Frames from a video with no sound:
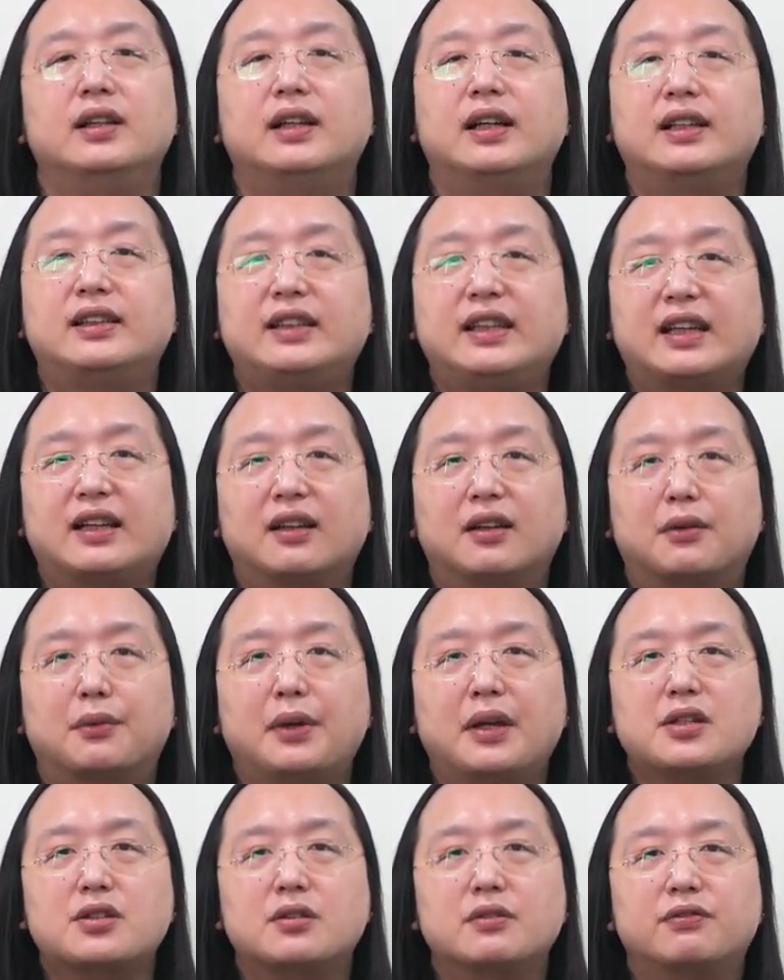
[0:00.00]
A
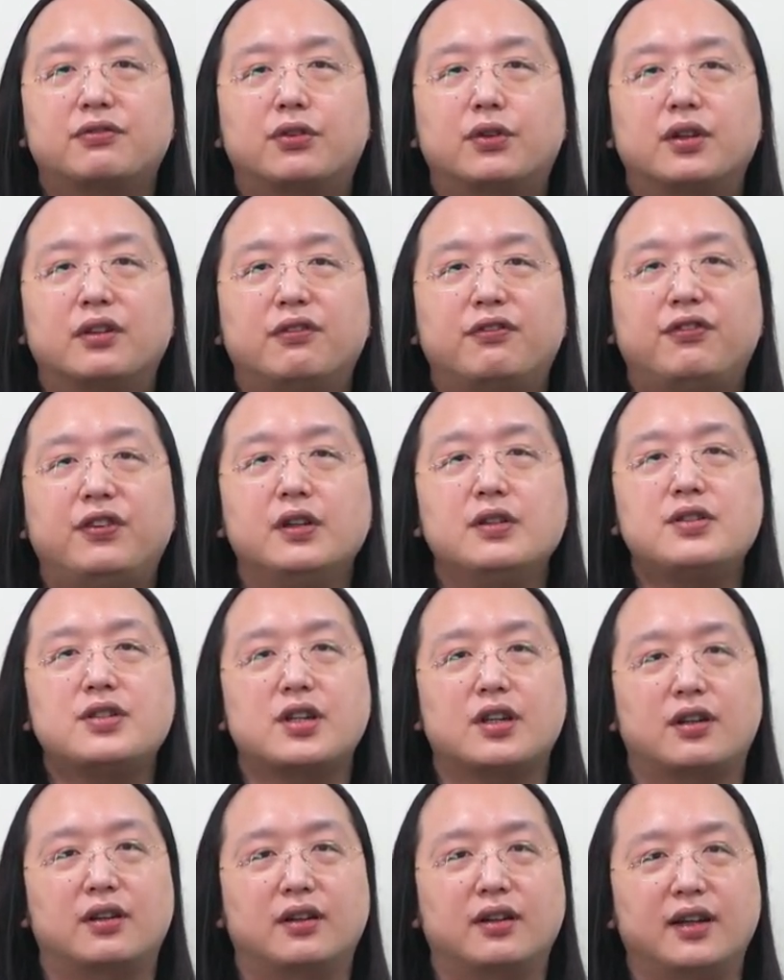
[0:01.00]
declaration for the
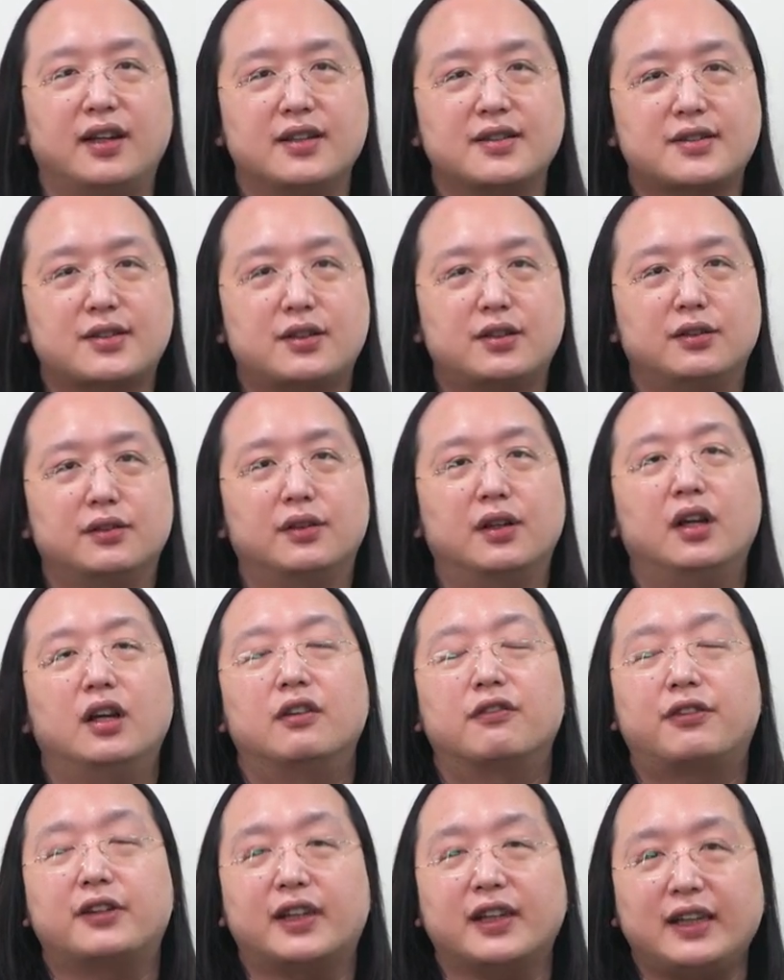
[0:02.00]
future is true,
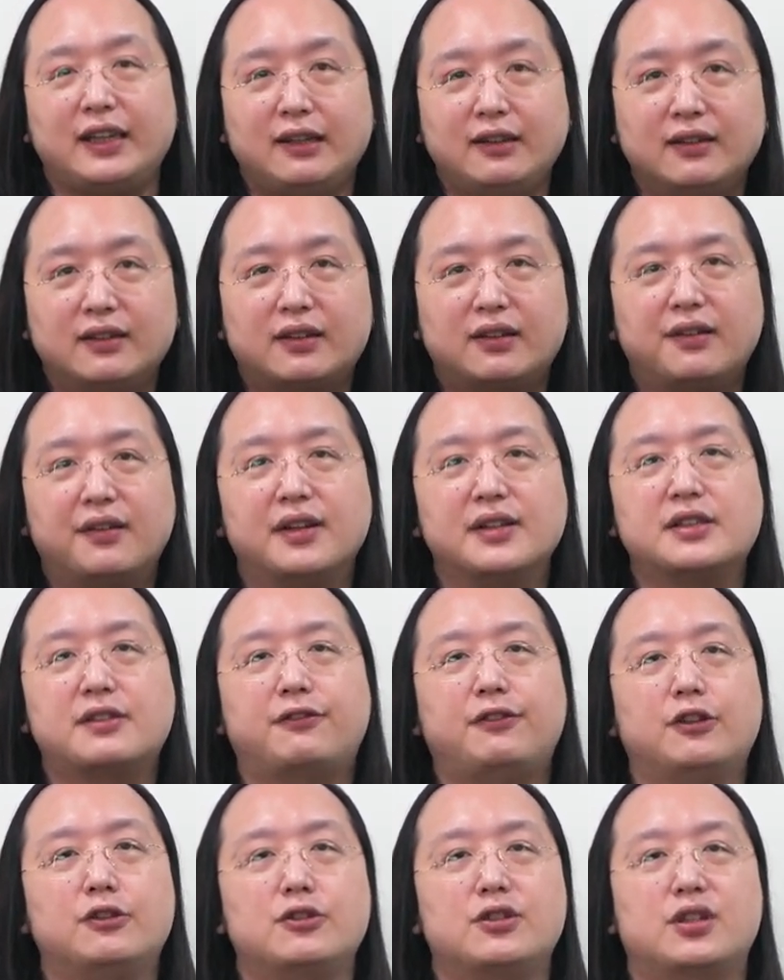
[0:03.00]
for the internet's
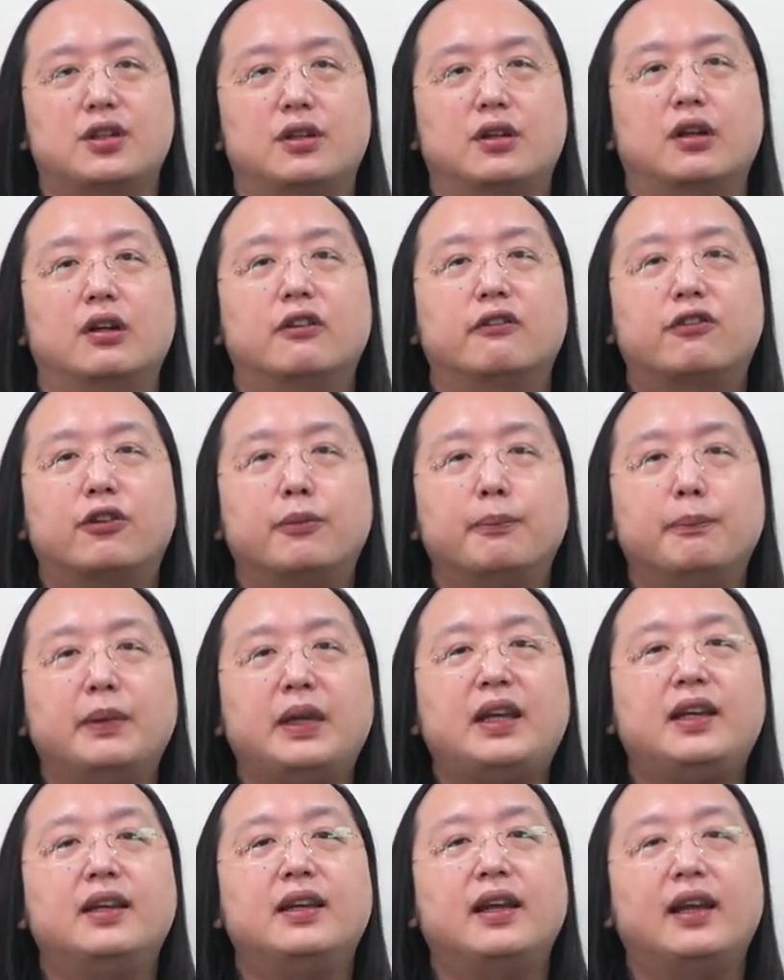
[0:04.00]
future. For
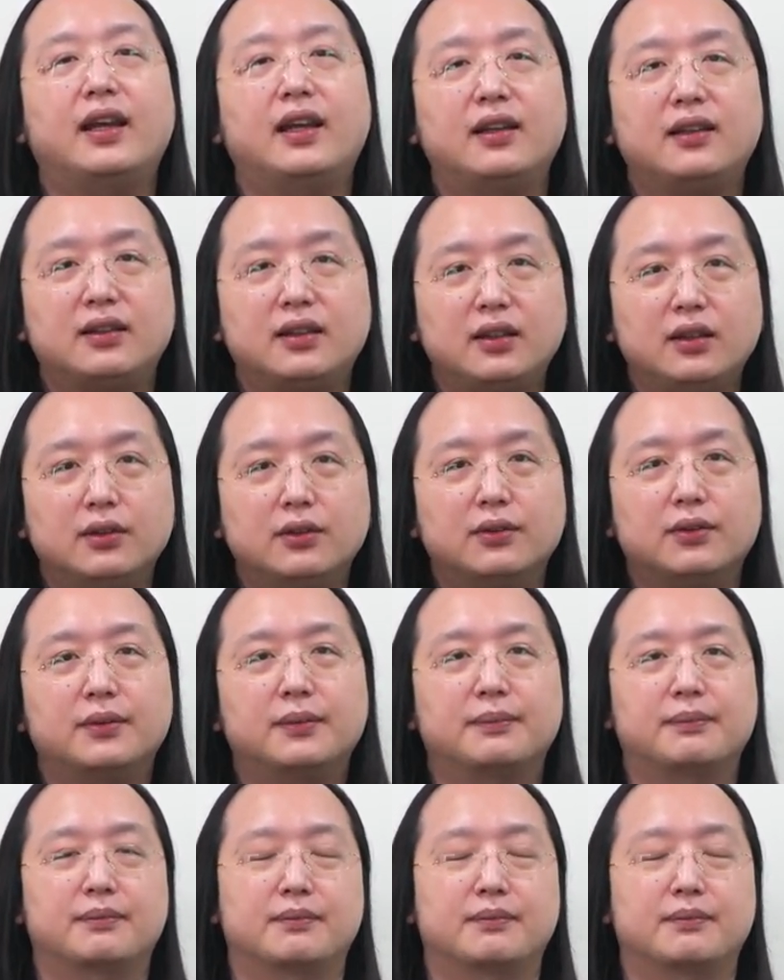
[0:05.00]
me and you.